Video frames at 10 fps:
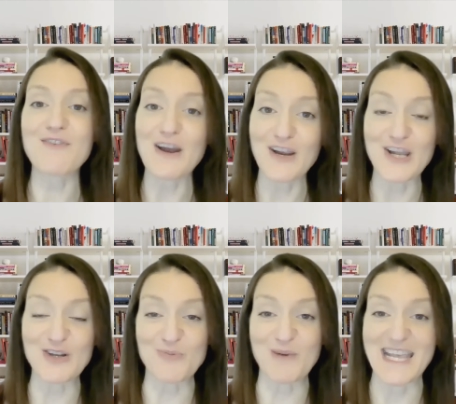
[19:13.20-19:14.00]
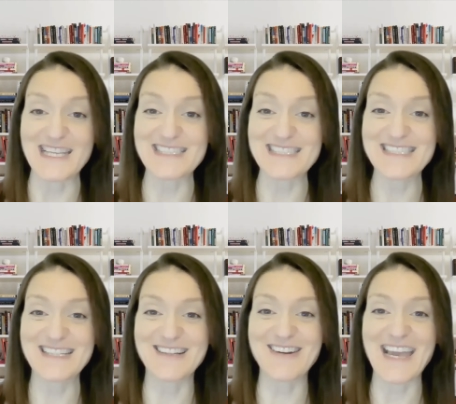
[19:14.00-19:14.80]
very good ways.
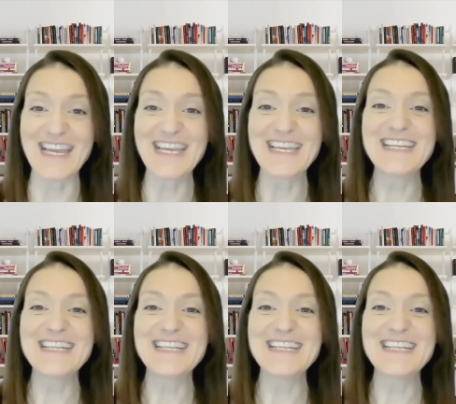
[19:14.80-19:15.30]
Okay,